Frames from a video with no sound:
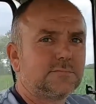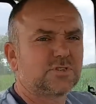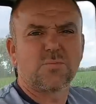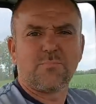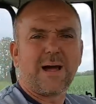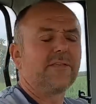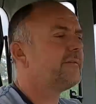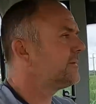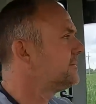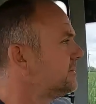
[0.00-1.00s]
some
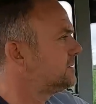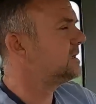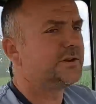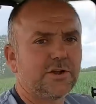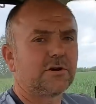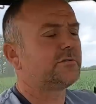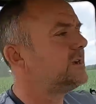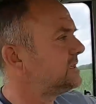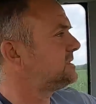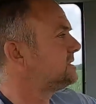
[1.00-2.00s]
band at York
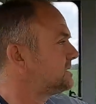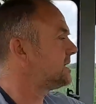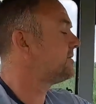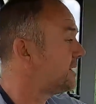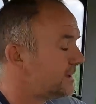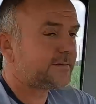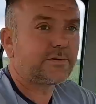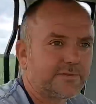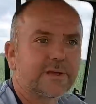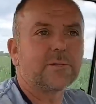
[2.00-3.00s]
Races. Anyway,
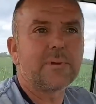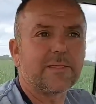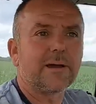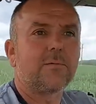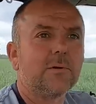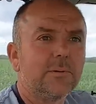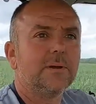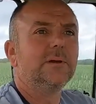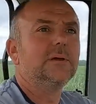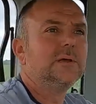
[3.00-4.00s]
don't think I'll make that one.
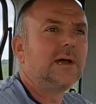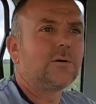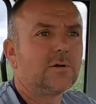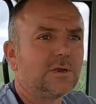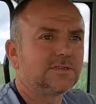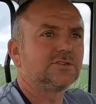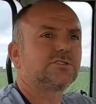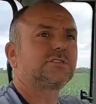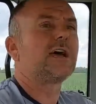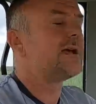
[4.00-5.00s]
Aurelie's
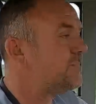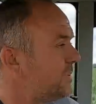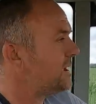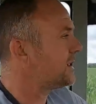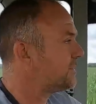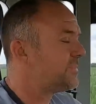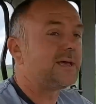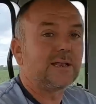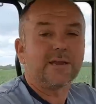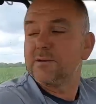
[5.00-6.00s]
just starting
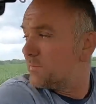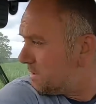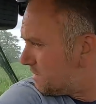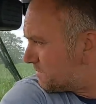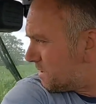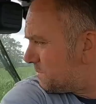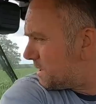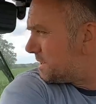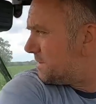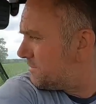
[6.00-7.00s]
baling and we're off
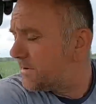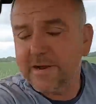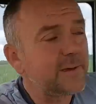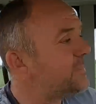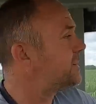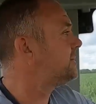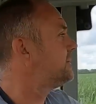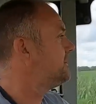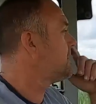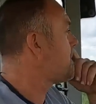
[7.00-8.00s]
combining
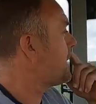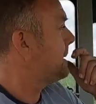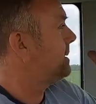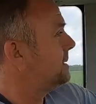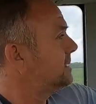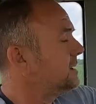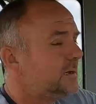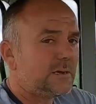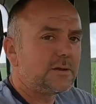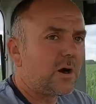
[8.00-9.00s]

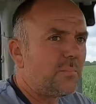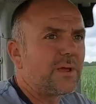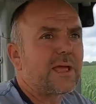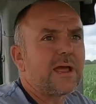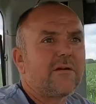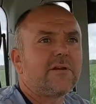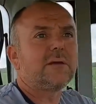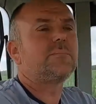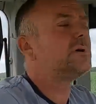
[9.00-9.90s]
rain. Not a big area,